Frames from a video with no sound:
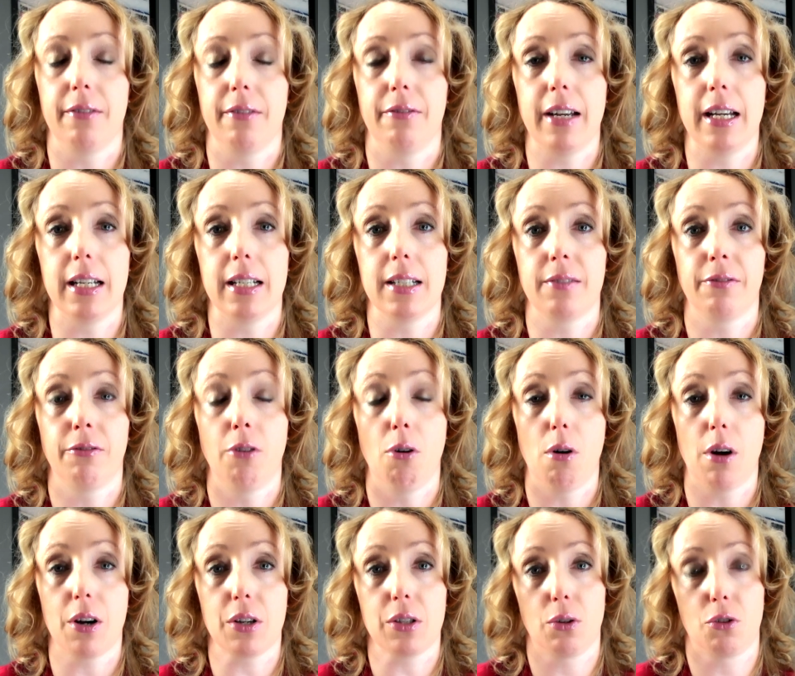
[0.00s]
If it is
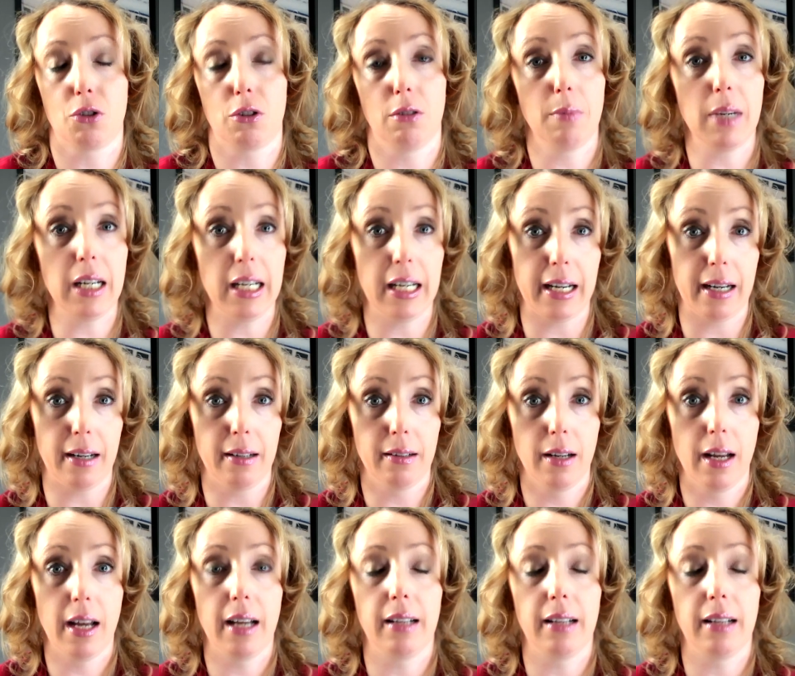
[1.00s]
for social media,